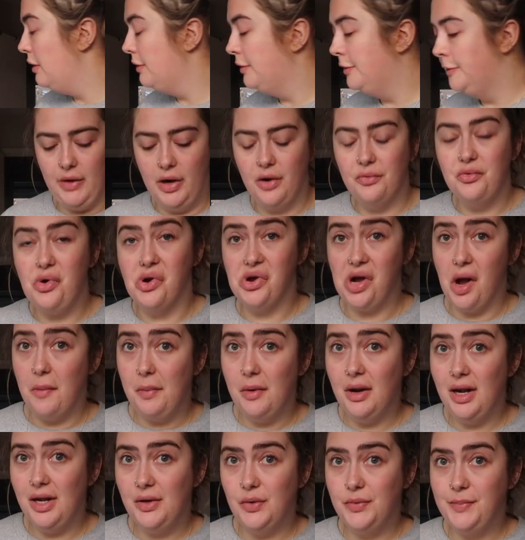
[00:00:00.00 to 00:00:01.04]
And then I've got a
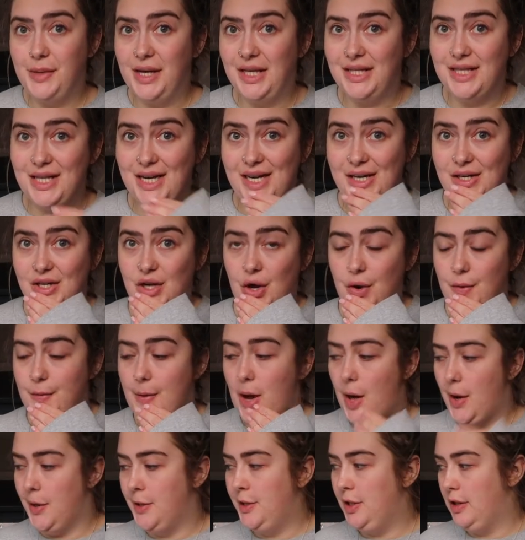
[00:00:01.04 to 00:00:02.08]
couple of little bits that need to go
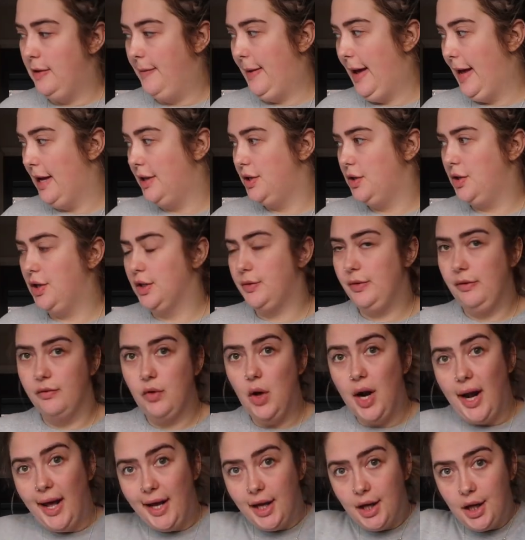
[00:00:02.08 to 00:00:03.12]
under the bed, because we've
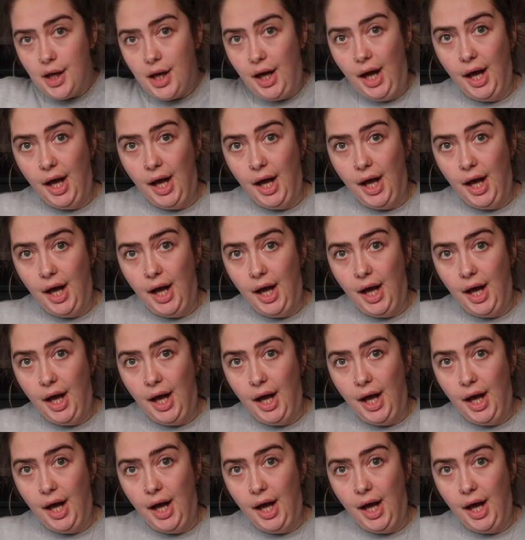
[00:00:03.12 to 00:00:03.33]
got, like,